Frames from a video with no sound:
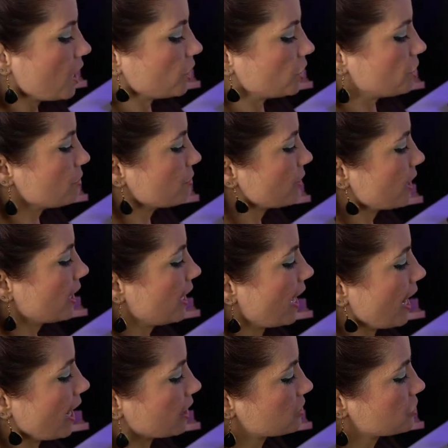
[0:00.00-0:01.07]
you can
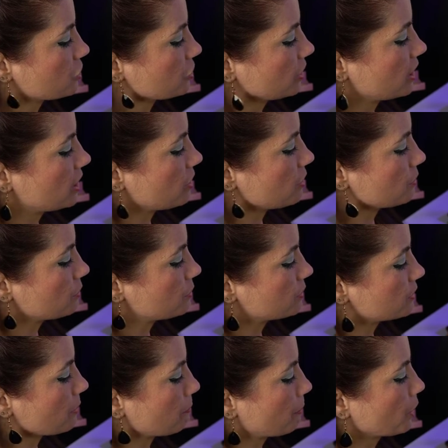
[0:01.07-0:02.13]
actually
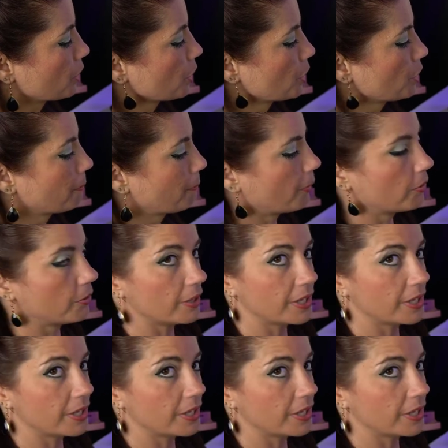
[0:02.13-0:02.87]
use purple.